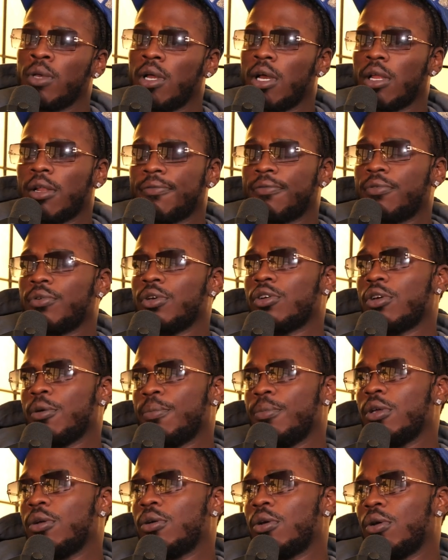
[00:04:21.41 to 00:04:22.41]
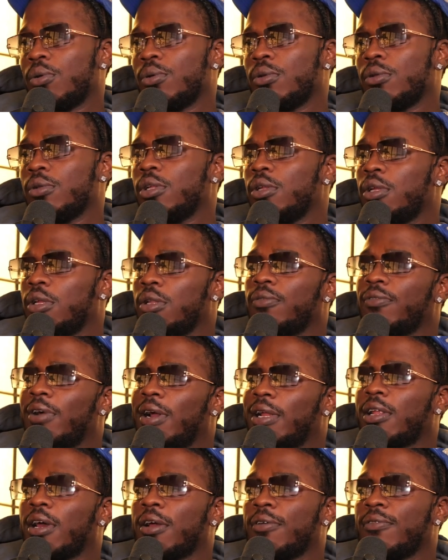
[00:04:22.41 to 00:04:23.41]
and I thought it could be going in the
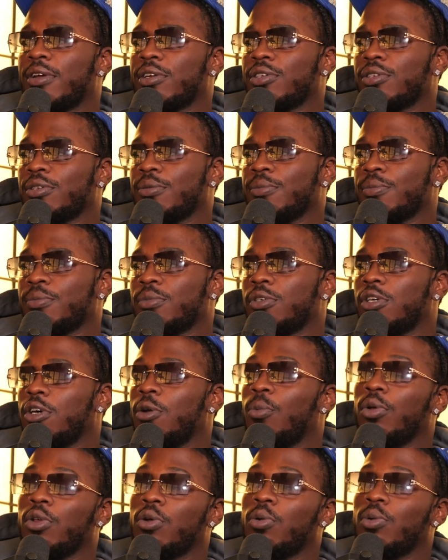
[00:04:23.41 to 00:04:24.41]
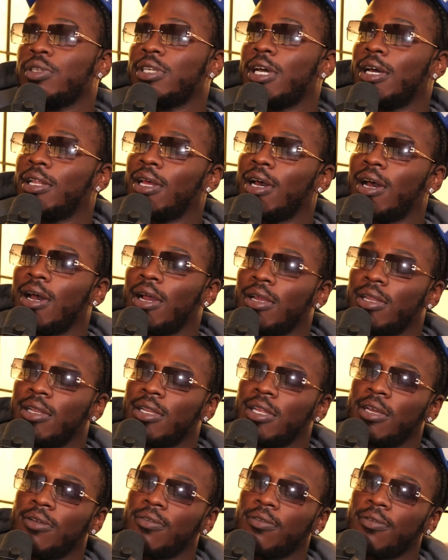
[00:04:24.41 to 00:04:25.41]
right direction, because we always had that
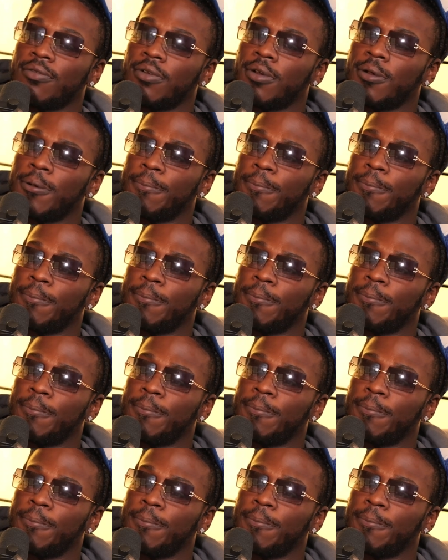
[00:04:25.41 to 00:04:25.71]
idea of